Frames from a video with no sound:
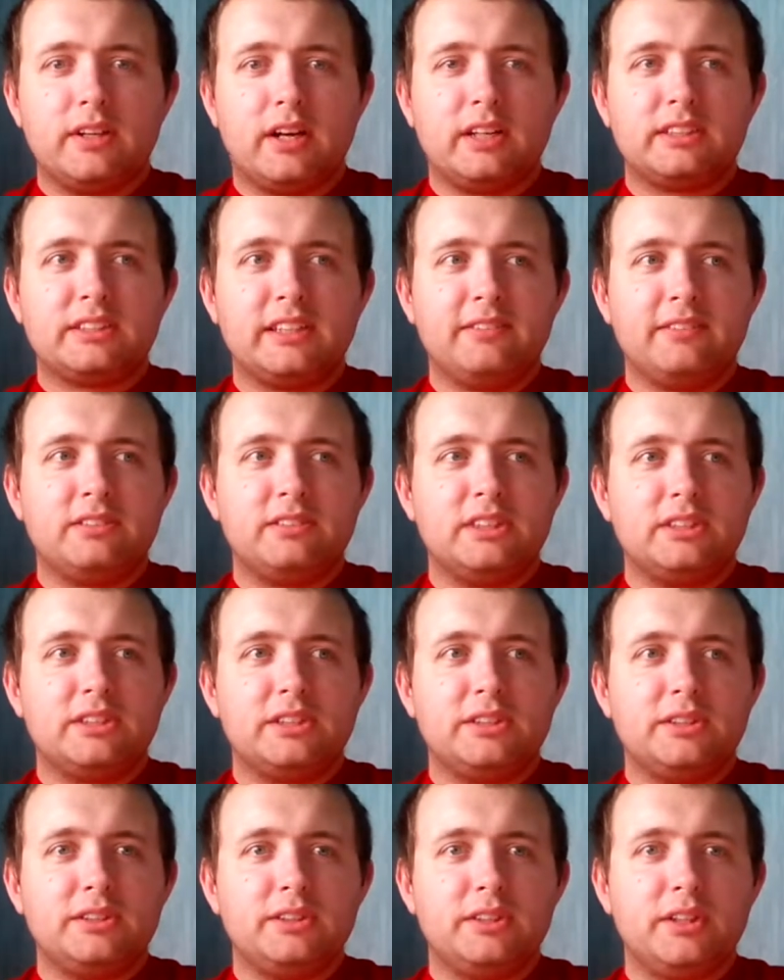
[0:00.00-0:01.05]
to ask him
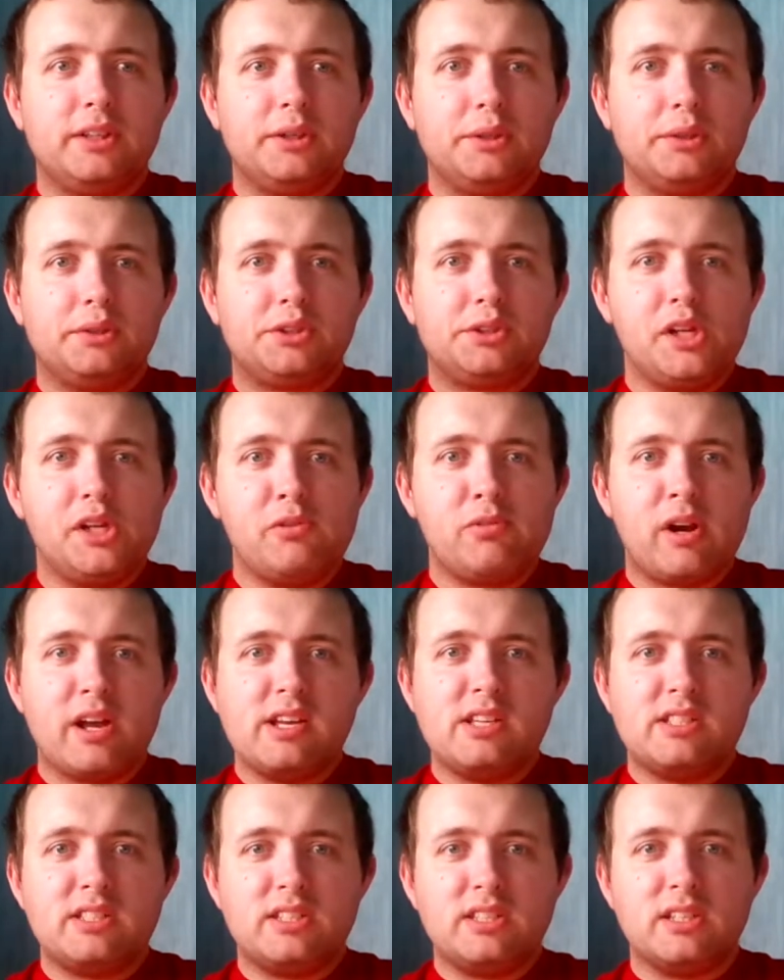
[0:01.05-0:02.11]
to do
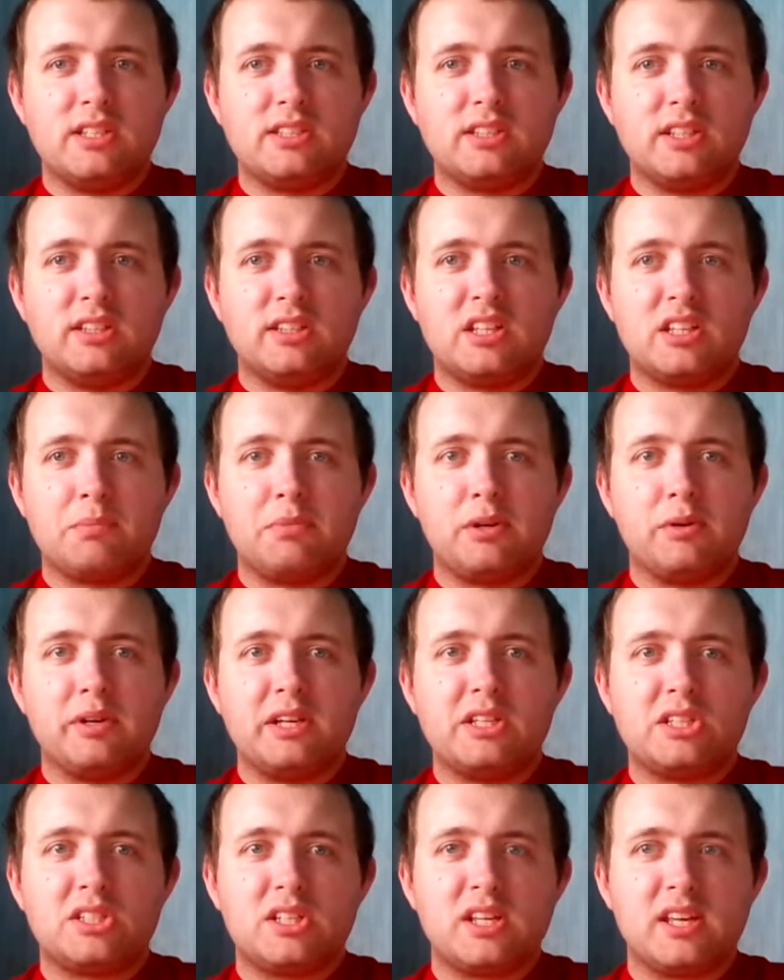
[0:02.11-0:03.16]
two races in the
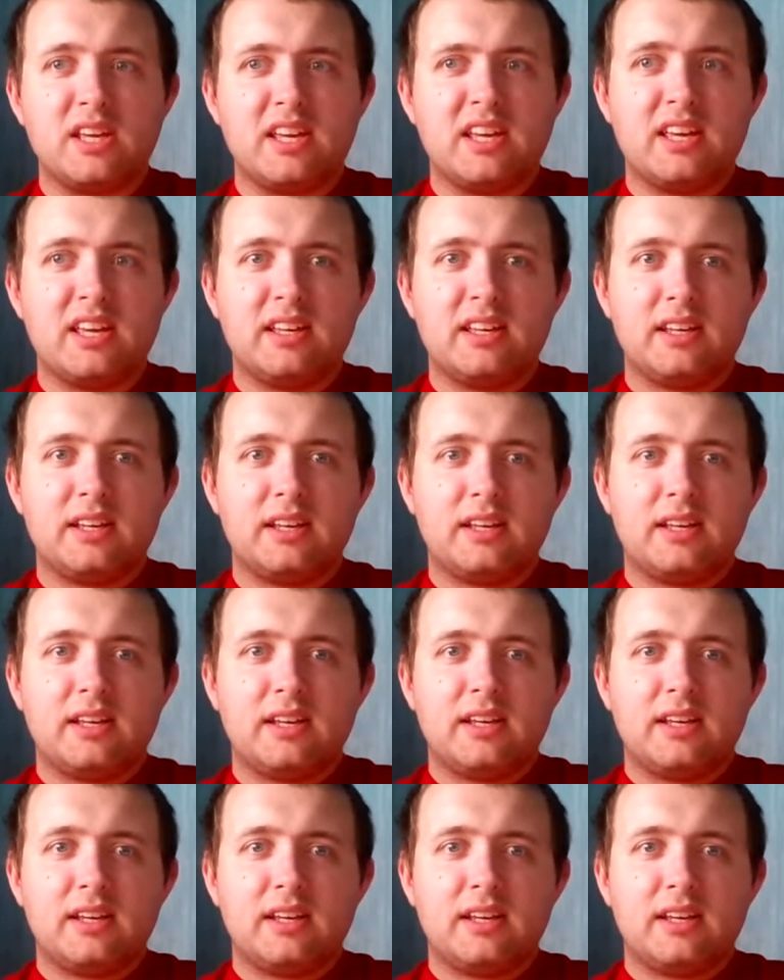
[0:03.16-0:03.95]
WEC,